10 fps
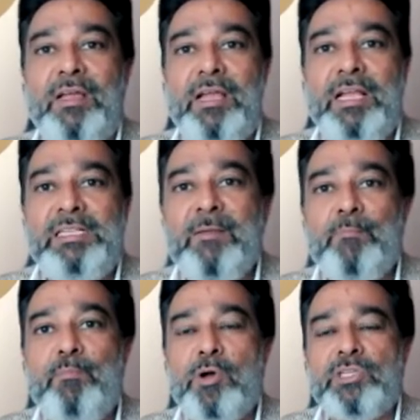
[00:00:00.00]
It's
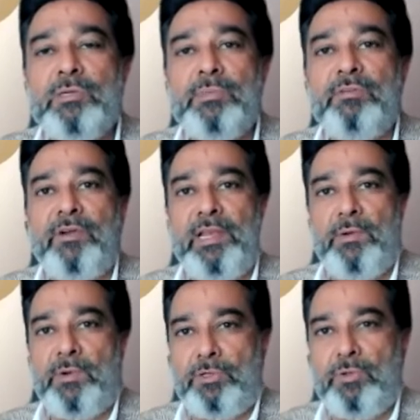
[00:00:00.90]
impossible for
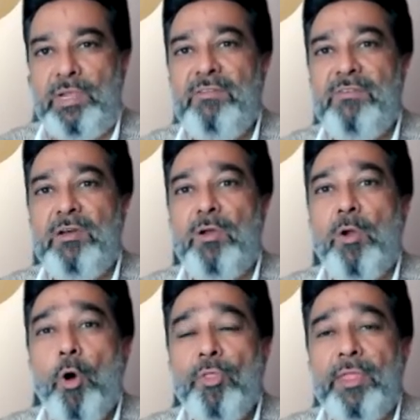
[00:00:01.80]
anyone to even
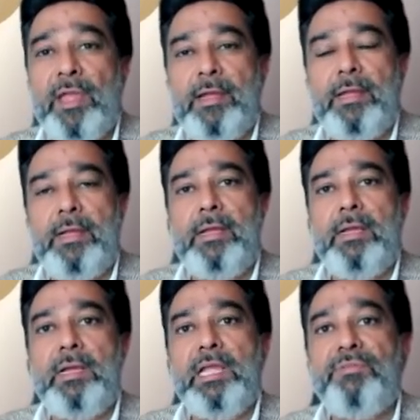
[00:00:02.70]
go there
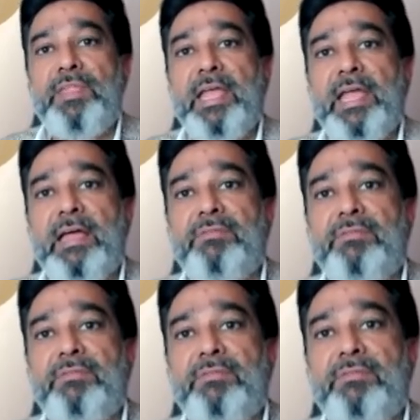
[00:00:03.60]
if they have
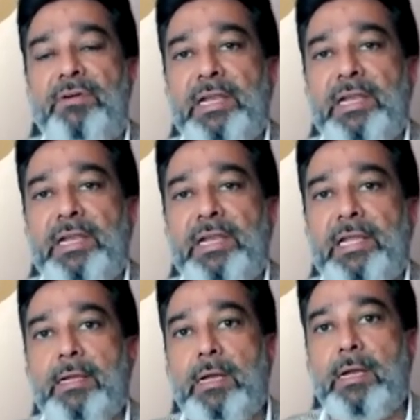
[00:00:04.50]
the funding.
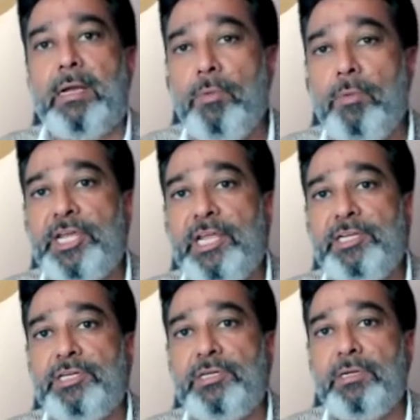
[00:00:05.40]
How do
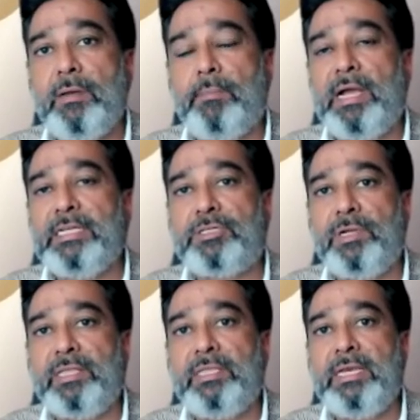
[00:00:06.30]
we change it?
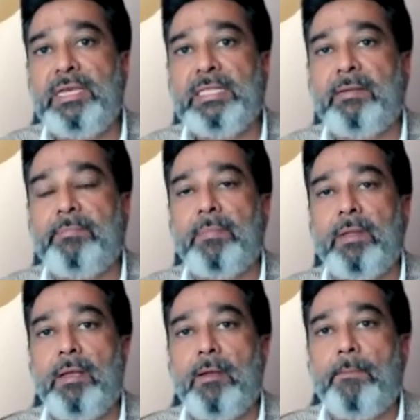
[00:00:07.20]
By strengthening them,
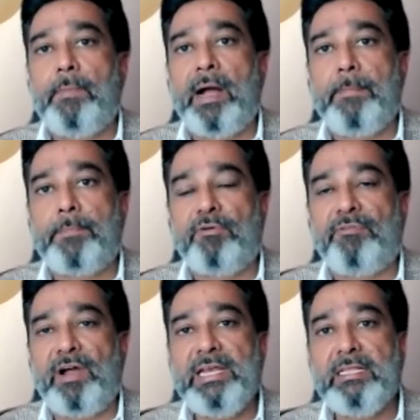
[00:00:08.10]
by
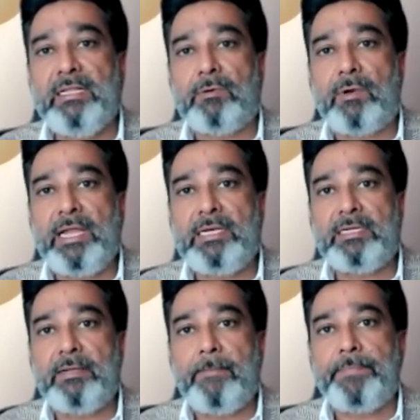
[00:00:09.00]
providing the
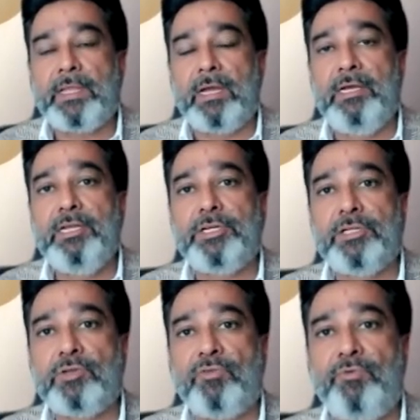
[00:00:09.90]
right
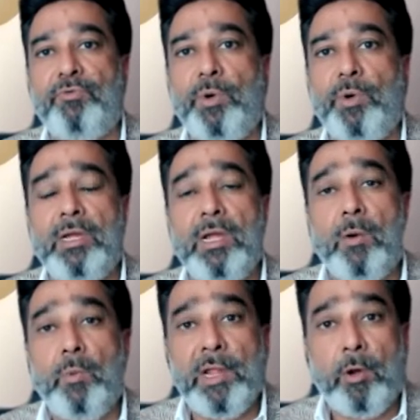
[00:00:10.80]
conditions of work.
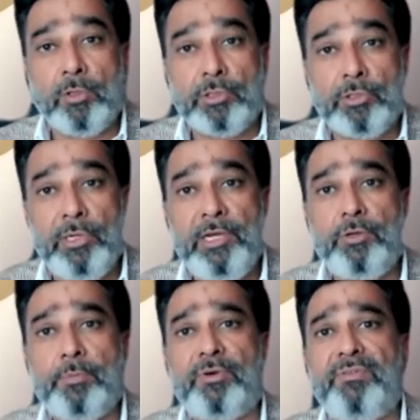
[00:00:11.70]
We also need
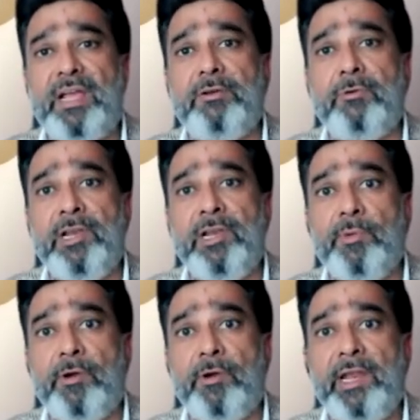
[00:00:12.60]
to provide
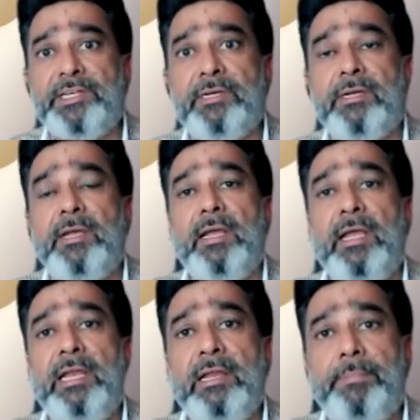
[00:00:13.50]
remuneration
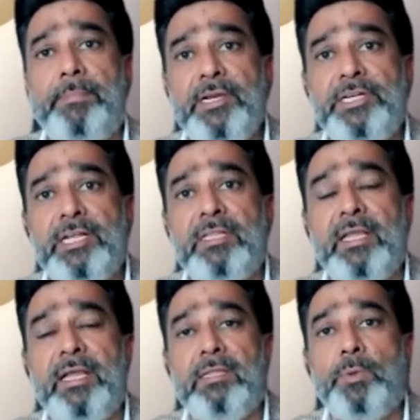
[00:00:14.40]
and appreciate the
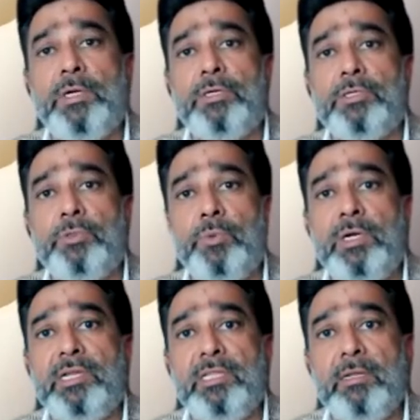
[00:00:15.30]
health workers who
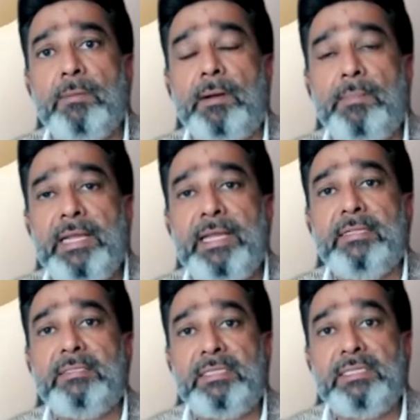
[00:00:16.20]
work in the public health
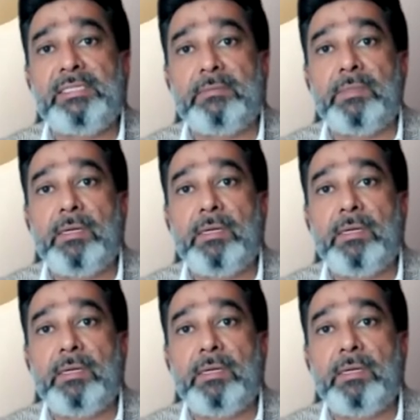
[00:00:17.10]
system.